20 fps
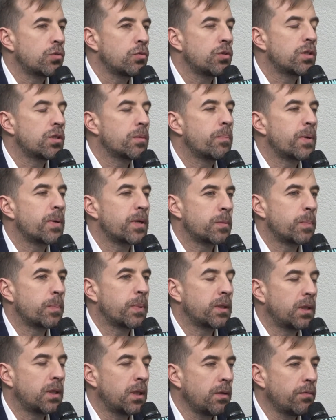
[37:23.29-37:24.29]
conditions
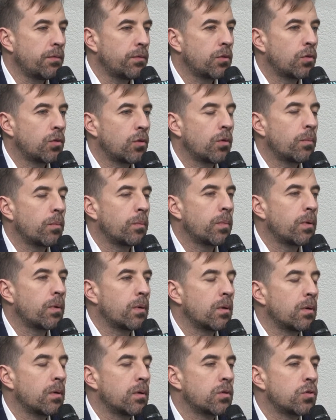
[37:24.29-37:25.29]
that would allow
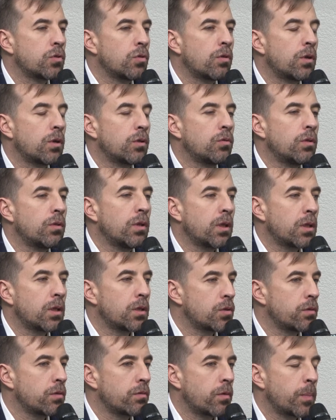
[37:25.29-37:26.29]
any sector to grow
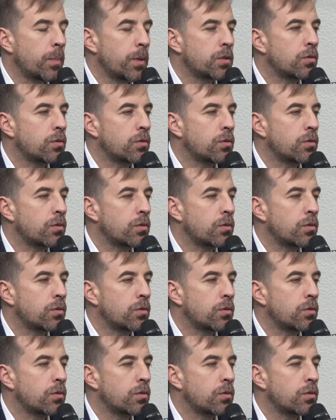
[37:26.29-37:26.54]
successfully.